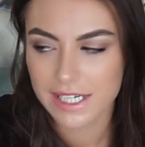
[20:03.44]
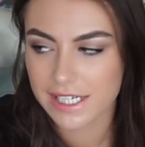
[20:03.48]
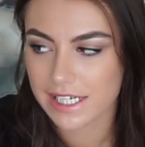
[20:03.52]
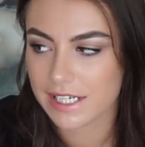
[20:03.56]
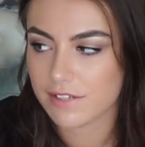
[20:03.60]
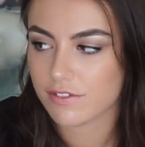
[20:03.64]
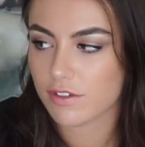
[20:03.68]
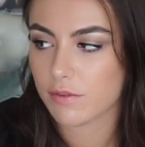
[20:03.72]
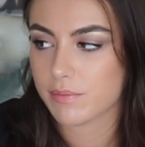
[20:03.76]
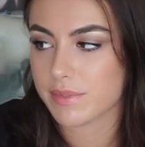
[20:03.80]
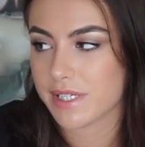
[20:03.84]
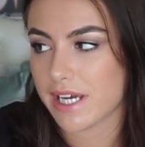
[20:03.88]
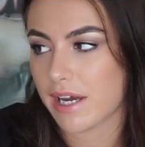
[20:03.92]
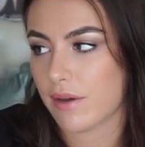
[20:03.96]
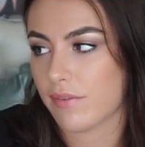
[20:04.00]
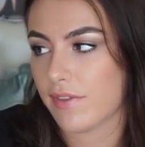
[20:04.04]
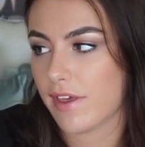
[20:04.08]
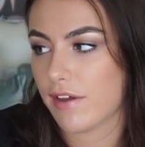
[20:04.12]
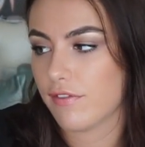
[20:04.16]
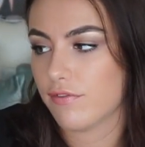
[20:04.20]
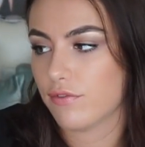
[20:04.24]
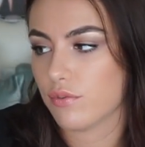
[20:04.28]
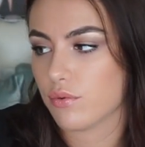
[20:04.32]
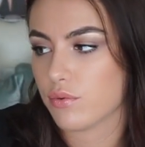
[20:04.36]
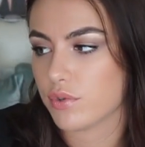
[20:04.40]
leave them down
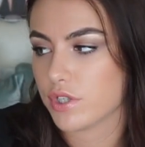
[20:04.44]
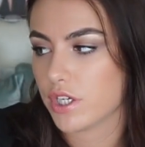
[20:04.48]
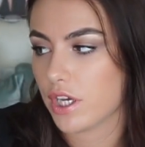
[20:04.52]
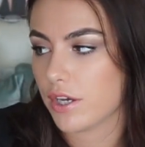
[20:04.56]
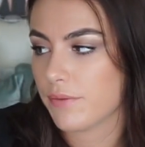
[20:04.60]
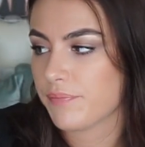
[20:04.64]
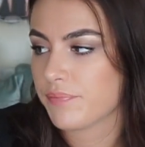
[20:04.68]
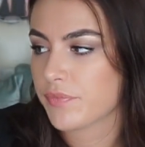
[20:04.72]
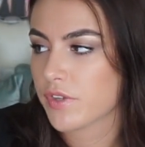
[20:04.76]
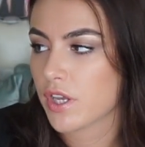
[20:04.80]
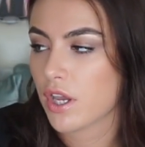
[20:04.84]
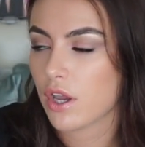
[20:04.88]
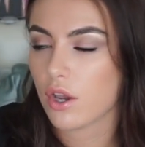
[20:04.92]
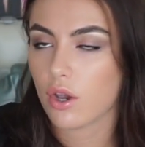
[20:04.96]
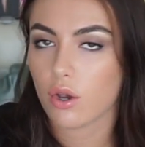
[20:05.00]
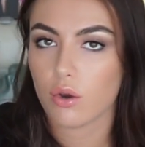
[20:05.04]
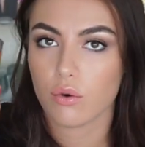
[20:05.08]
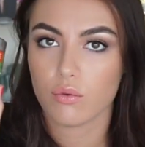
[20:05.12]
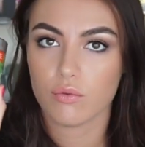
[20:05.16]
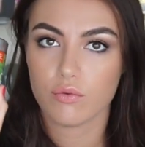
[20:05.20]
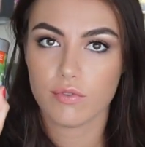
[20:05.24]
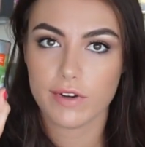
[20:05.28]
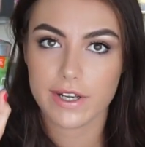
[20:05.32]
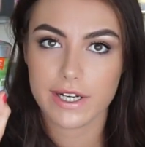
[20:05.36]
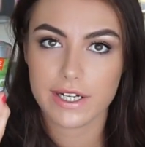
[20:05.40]
there for you.
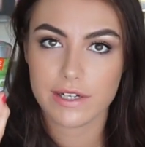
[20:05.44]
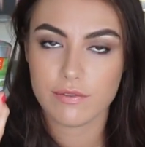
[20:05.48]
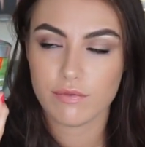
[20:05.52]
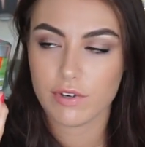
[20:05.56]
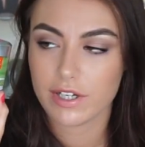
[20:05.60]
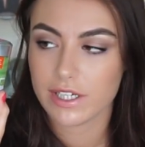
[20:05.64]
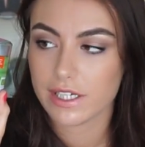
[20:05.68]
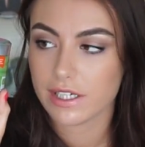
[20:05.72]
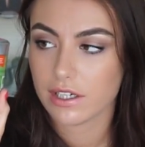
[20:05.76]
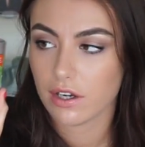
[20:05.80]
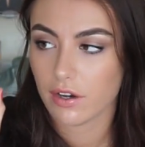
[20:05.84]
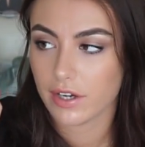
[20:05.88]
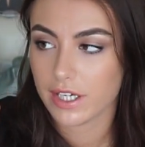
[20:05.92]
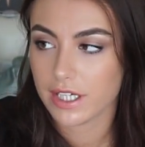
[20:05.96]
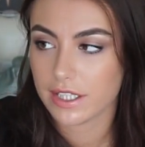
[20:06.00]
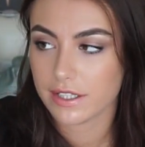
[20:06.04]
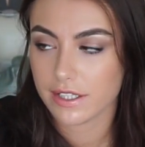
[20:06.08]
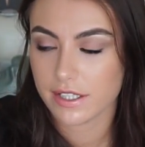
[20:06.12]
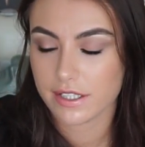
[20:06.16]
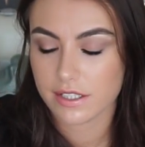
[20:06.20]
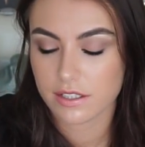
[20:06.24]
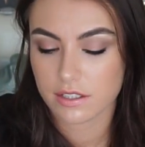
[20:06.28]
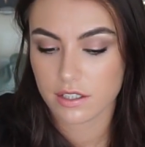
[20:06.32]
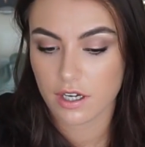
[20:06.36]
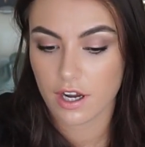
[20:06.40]
Really, really like
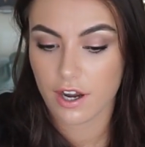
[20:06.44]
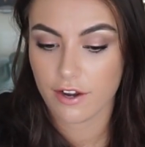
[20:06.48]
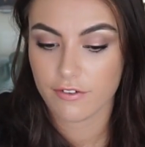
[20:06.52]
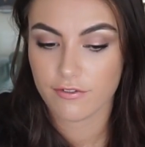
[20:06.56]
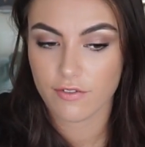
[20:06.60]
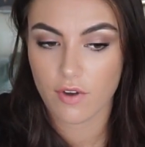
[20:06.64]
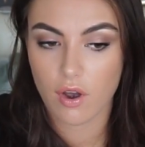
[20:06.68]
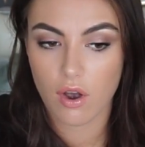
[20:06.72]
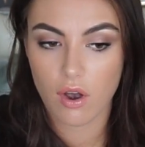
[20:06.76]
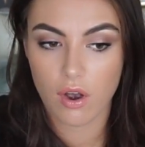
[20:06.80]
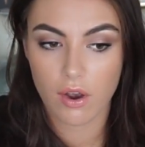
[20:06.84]
this stuff.